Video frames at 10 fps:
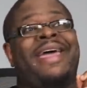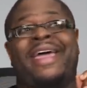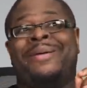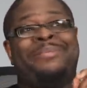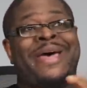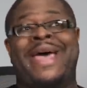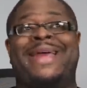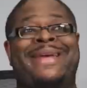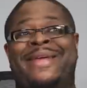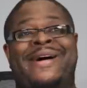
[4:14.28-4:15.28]
and
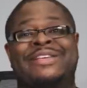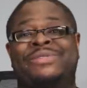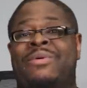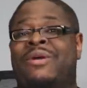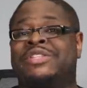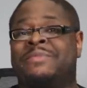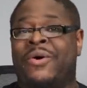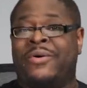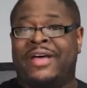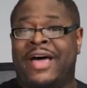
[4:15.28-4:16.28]
Patton Oswalt's
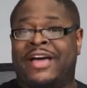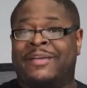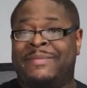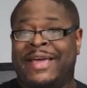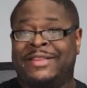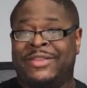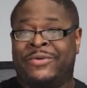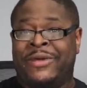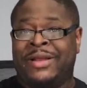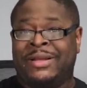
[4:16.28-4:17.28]
M.O.D.O.K made the
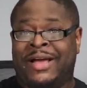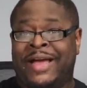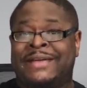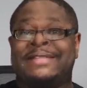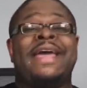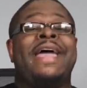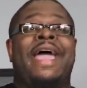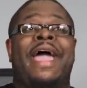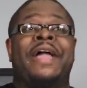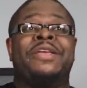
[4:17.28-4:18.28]
green light.
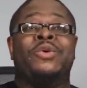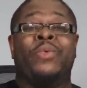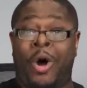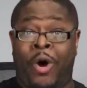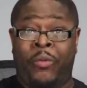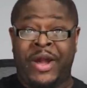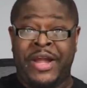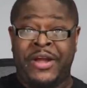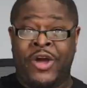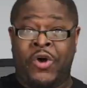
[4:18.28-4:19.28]
And you
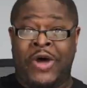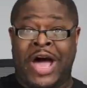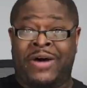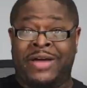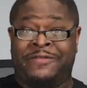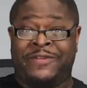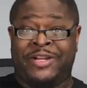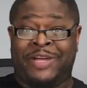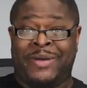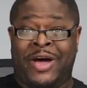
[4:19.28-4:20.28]
already know how I
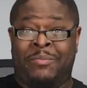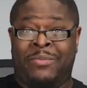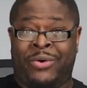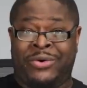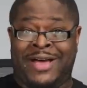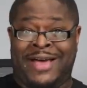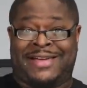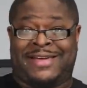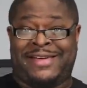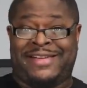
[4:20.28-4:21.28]
feel about
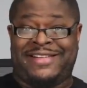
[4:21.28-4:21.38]
M.O.D.O.K.